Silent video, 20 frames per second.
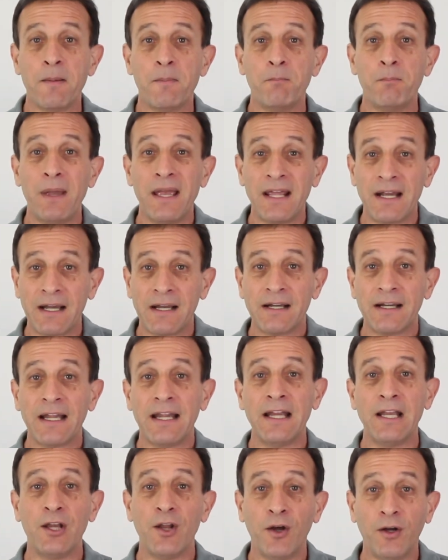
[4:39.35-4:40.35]
Better
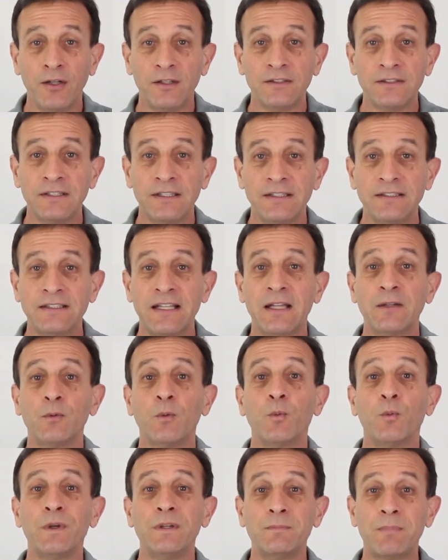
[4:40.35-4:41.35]
alone than
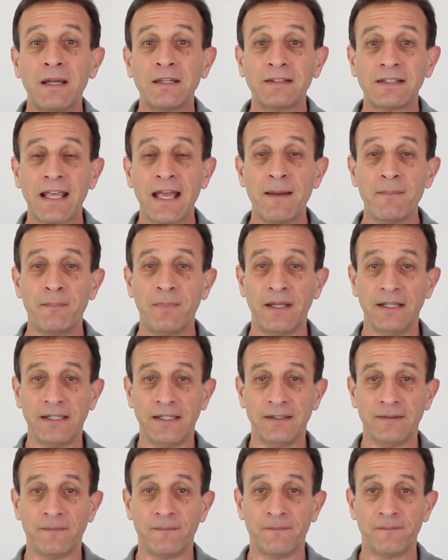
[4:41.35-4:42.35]
with bad
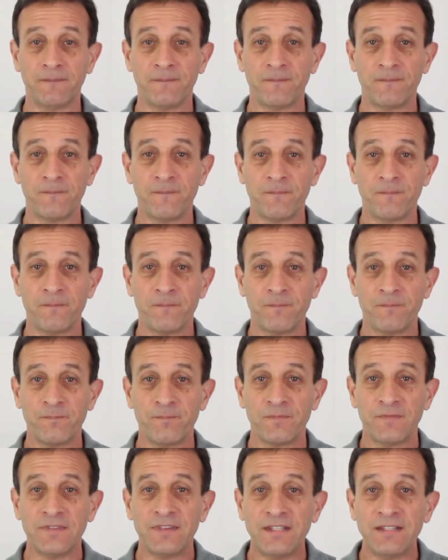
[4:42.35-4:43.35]
company.
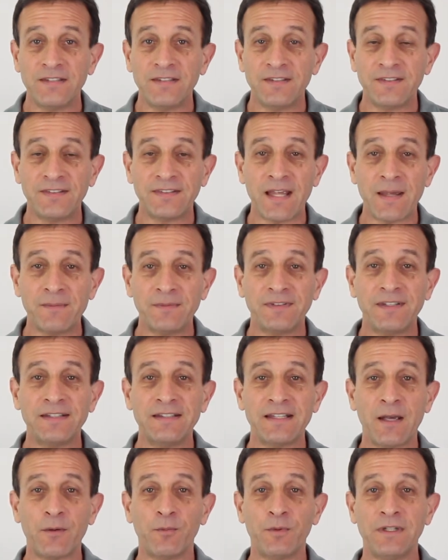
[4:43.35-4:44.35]
This is something
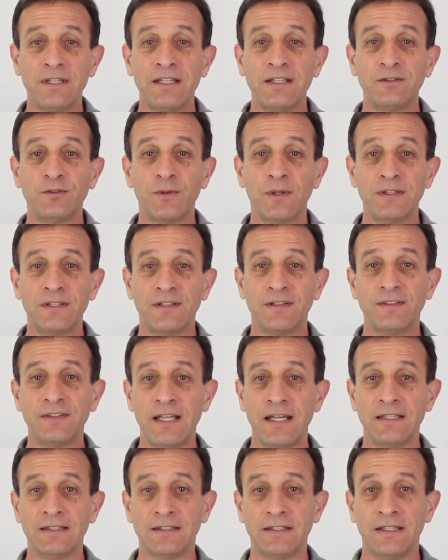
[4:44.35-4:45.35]
that we need to
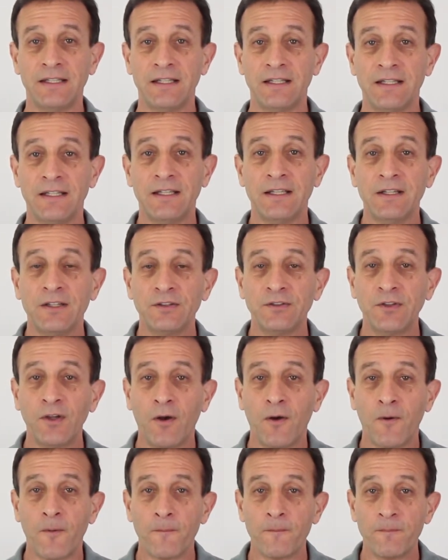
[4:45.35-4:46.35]
understand.
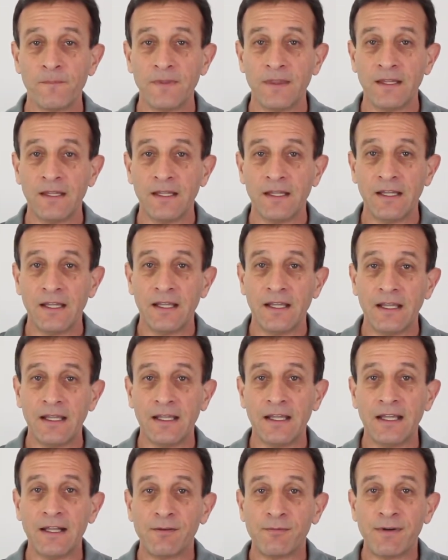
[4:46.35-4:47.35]
So,
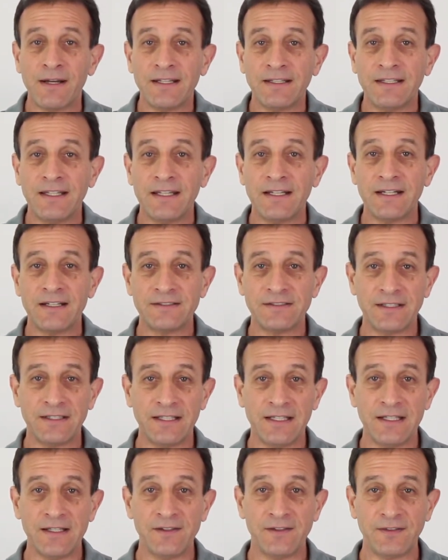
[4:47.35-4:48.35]
a Reiki energy
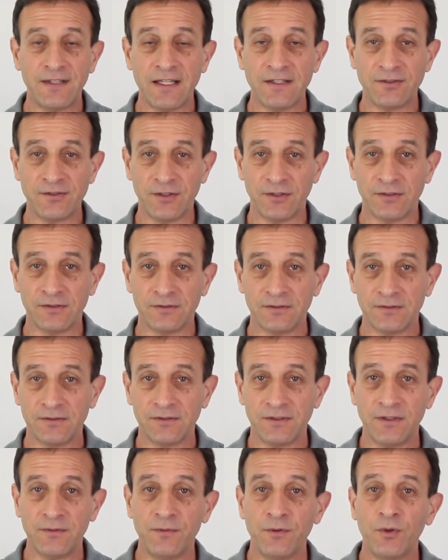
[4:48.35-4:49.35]
healing session,
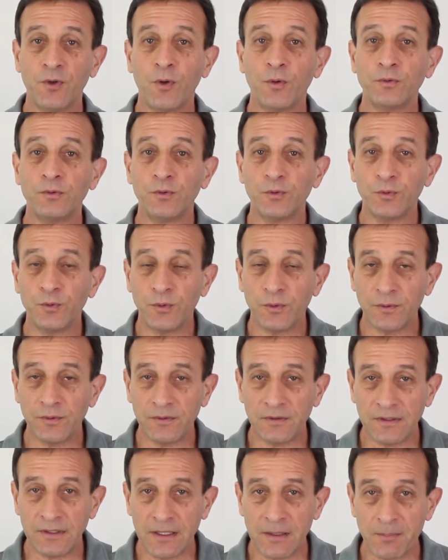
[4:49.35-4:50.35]
if you go to
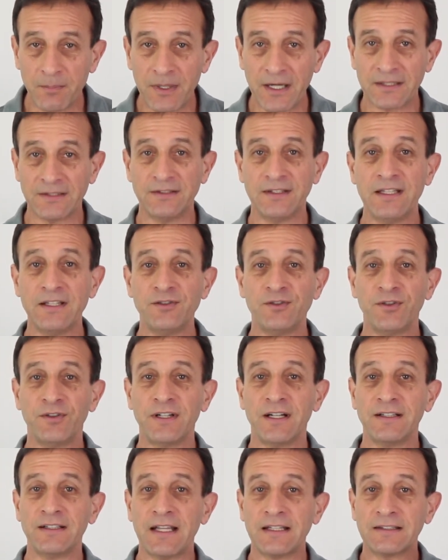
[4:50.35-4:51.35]
a
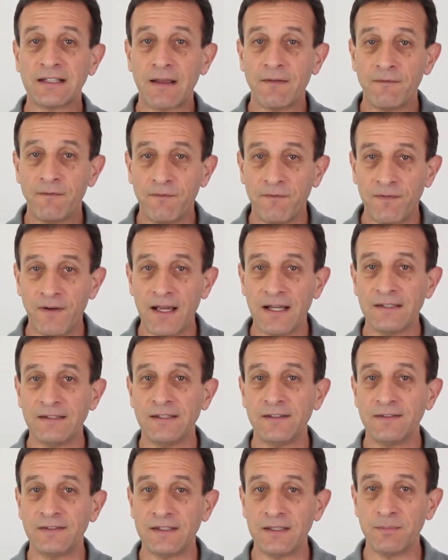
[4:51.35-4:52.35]
practitioner that can find
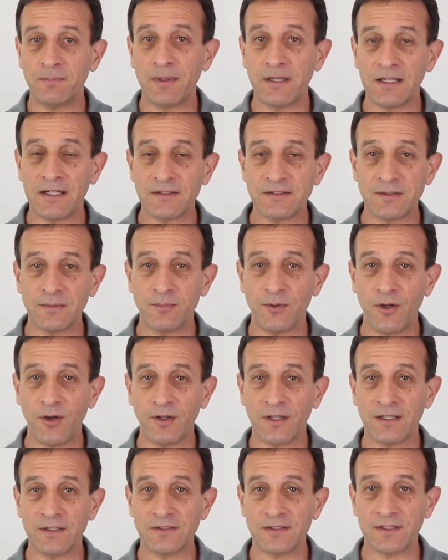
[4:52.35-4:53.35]
these deep energy
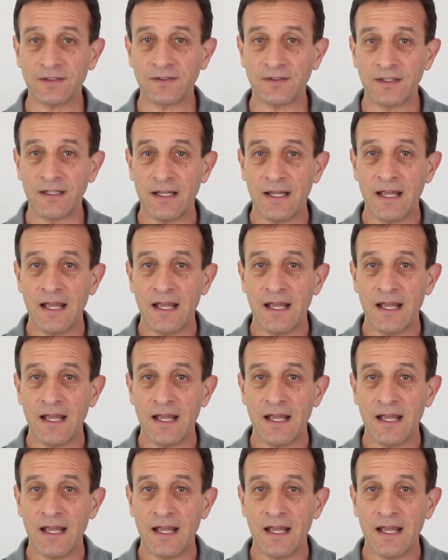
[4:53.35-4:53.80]
blockages